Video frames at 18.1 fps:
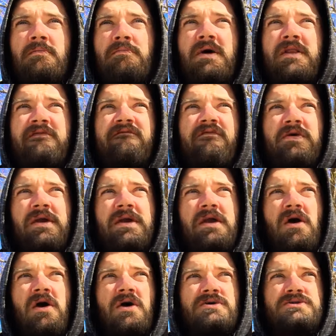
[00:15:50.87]
But if
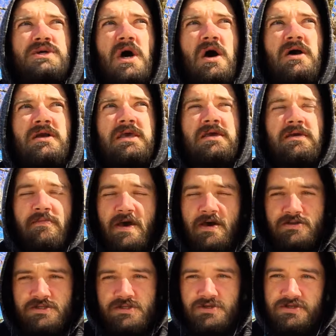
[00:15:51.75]
we are talking
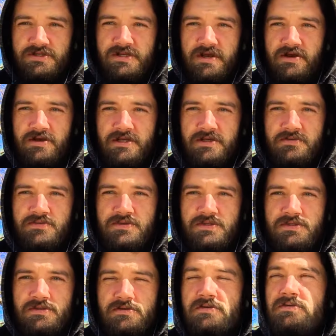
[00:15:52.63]
about certain
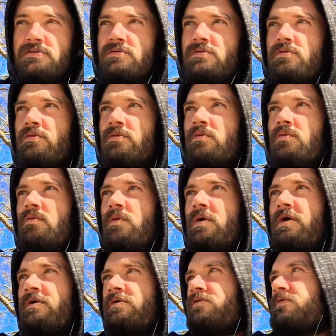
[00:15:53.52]
narratives
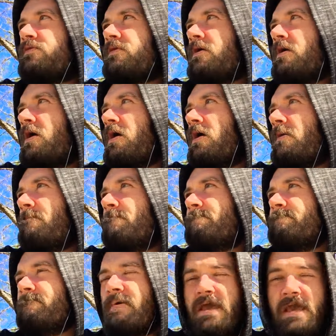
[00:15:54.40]
with
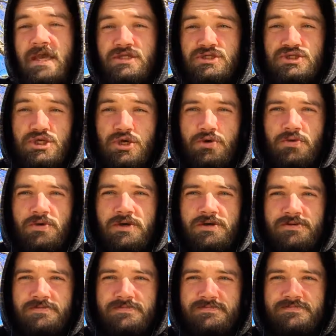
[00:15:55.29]
a
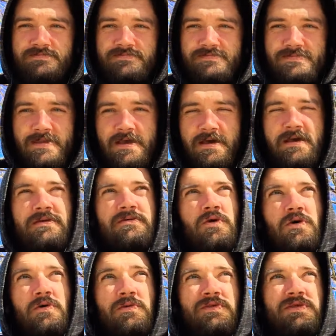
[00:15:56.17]
joke, okay,
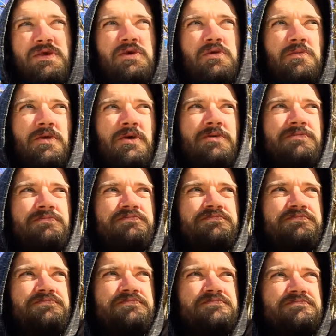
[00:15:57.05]
or with humor,
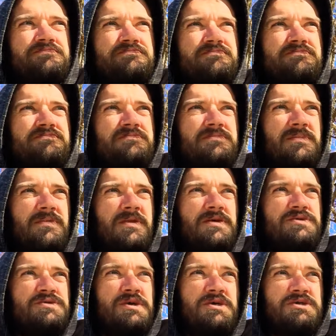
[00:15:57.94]

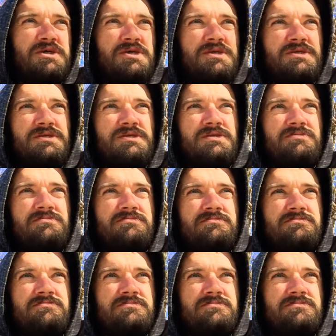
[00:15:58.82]
such as